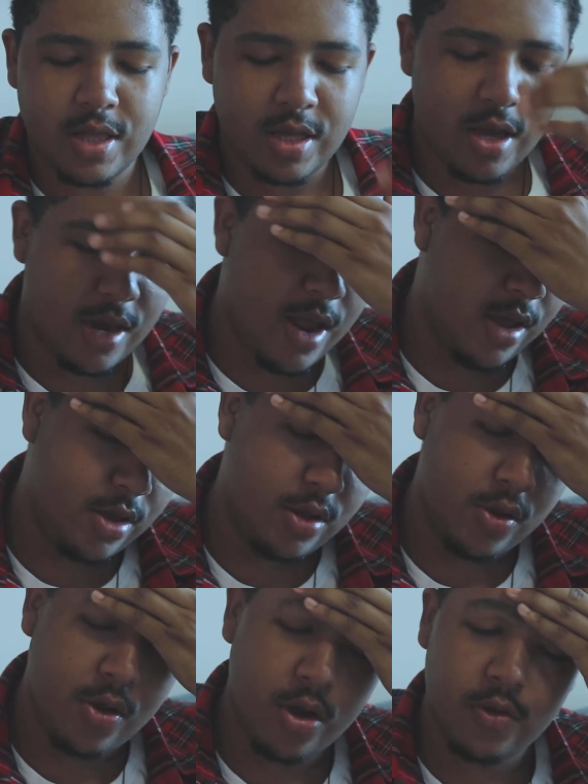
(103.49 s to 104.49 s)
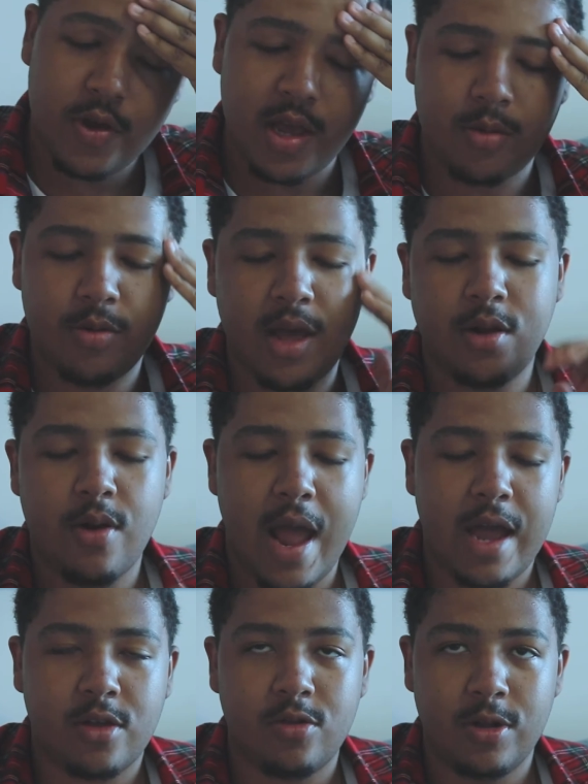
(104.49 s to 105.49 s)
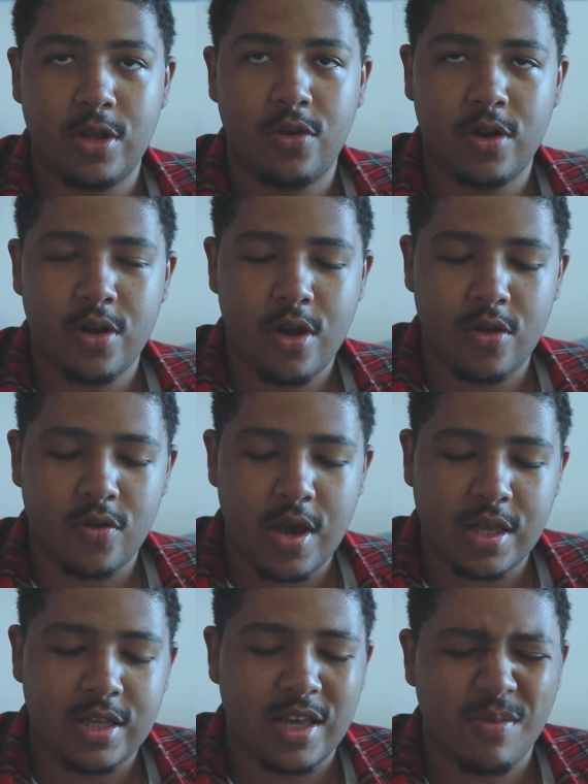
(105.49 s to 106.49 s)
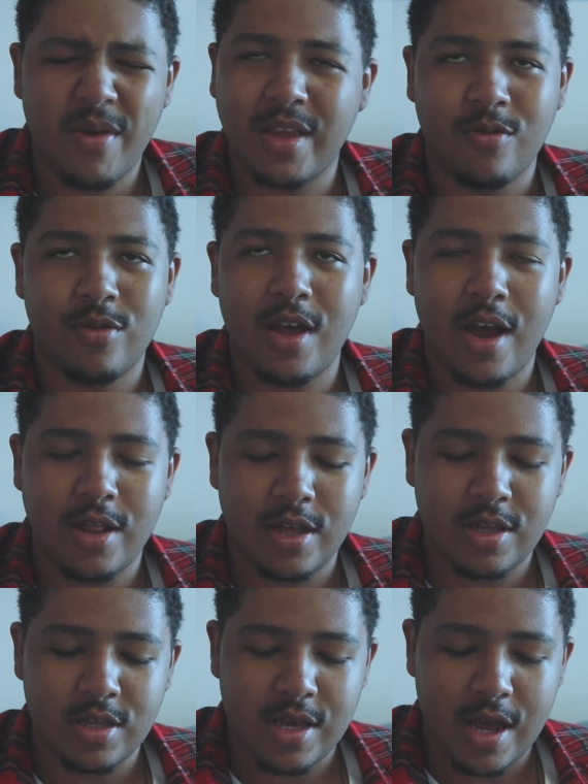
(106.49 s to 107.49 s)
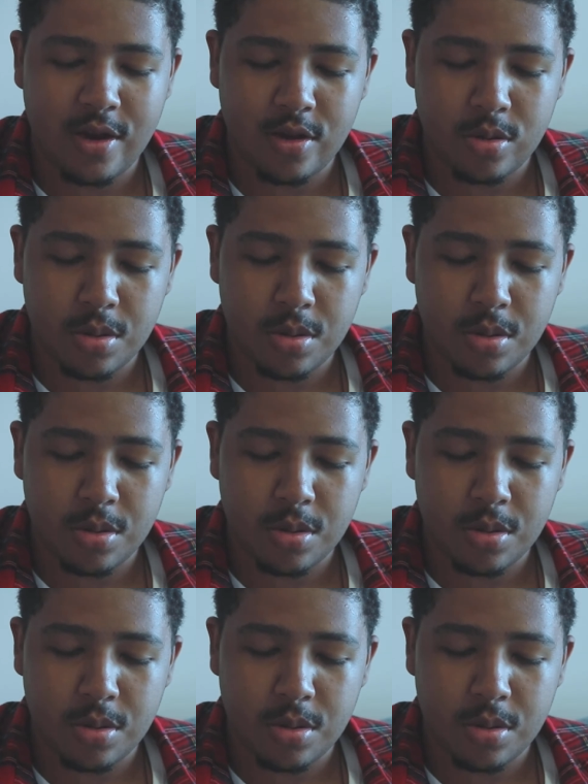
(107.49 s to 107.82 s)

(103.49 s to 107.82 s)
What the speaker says: That's kind of how you can do contrast without actually doing the contrast. It's just messing with the highlights and shadows.